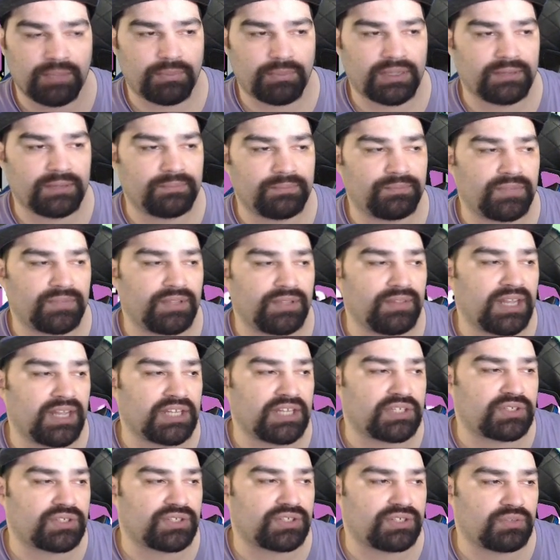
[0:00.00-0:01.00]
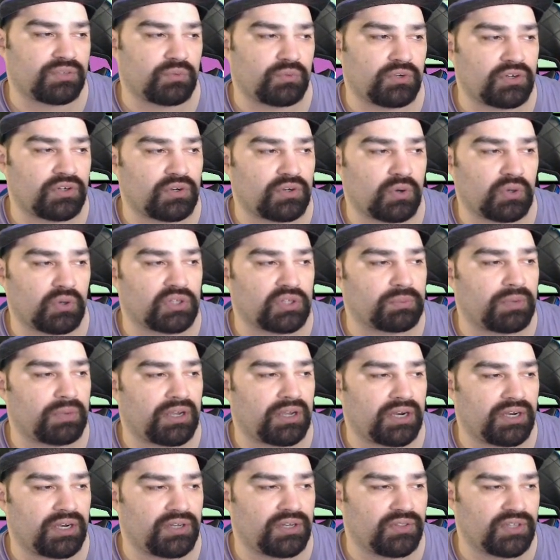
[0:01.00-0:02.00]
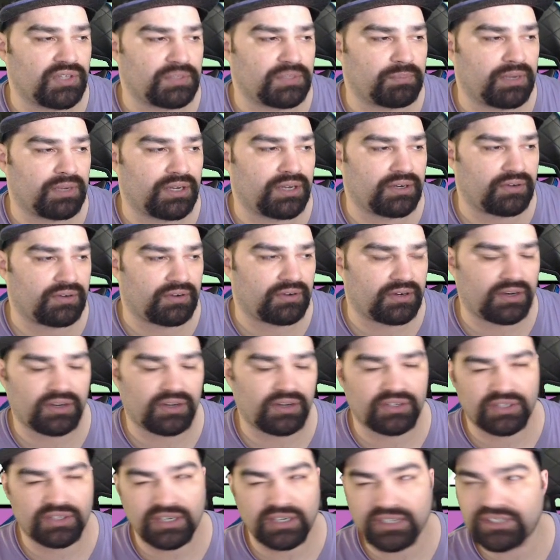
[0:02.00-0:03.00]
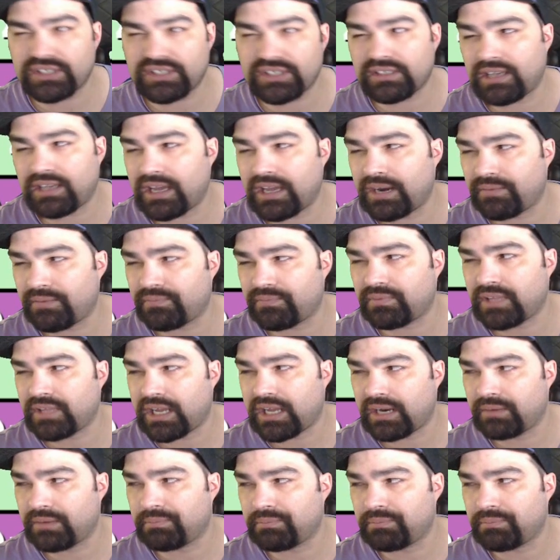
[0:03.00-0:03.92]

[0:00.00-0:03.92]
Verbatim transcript: it, and that's corresponding to this button right here. And there's a lot of lot of